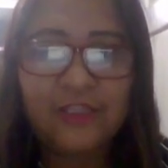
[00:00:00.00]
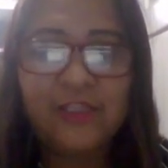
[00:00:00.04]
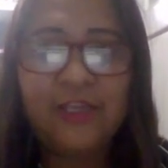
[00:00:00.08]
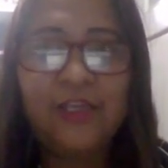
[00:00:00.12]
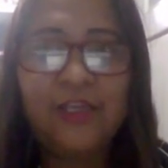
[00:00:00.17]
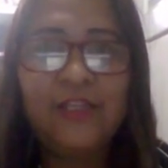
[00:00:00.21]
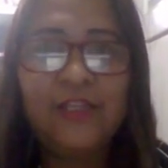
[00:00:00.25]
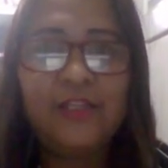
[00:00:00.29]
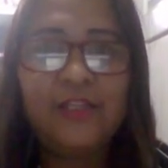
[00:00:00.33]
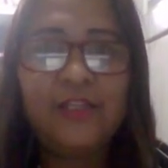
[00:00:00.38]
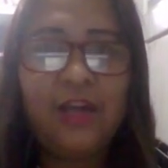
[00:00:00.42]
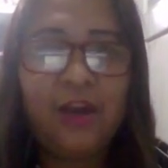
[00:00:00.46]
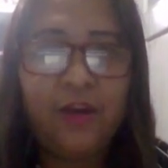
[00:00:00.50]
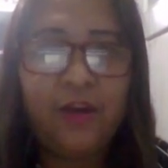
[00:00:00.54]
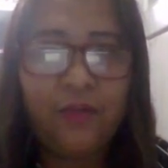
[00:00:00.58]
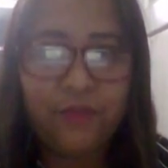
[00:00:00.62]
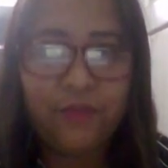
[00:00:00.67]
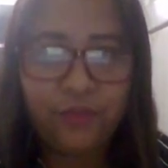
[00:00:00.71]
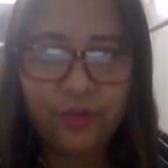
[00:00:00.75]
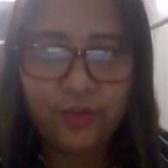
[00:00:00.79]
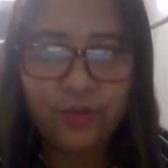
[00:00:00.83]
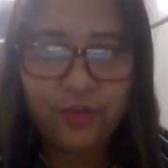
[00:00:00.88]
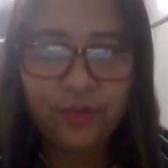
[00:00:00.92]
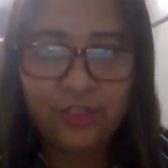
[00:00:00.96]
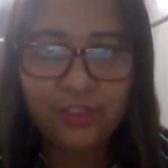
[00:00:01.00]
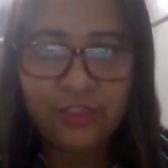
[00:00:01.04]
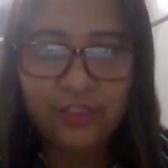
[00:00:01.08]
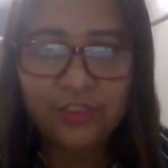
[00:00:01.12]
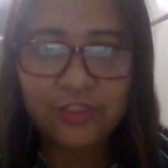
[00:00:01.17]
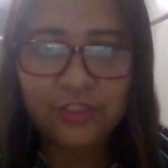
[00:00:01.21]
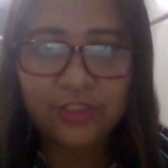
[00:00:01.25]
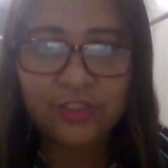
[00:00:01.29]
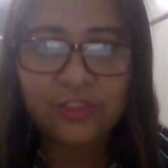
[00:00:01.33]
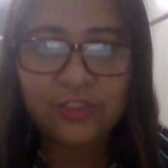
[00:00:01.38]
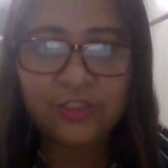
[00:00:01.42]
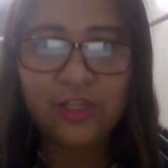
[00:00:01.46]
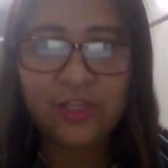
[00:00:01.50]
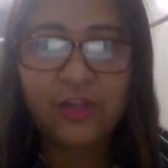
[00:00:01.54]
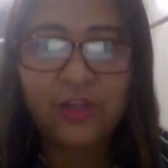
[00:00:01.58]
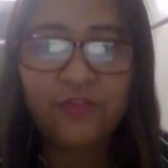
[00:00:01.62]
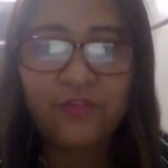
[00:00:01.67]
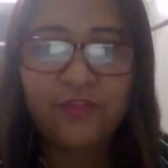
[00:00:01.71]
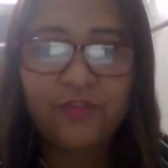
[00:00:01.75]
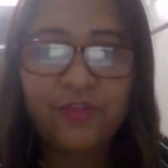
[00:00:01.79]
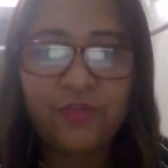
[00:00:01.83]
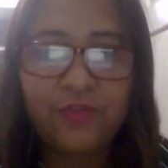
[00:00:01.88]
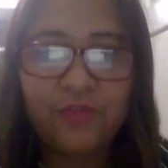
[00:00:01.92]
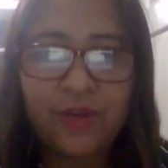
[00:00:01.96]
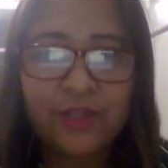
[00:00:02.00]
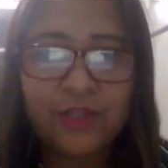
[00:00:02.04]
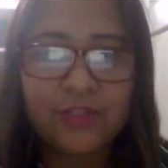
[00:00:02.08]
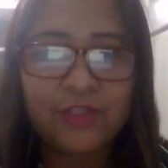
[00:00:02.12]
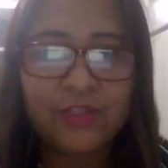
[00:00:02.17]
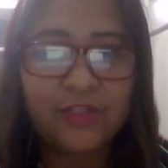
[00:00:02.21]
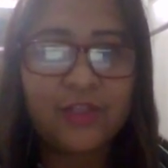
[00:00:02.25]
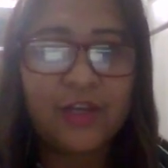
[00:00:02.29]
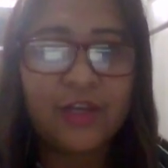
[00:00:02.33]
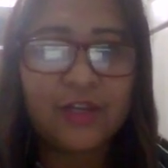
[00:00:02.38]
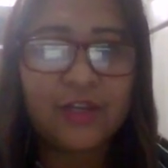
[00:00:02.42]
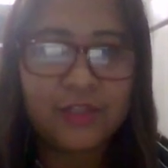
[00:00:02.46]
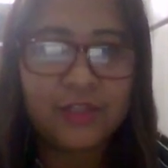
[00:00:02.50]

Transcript: And then after this, a self-directed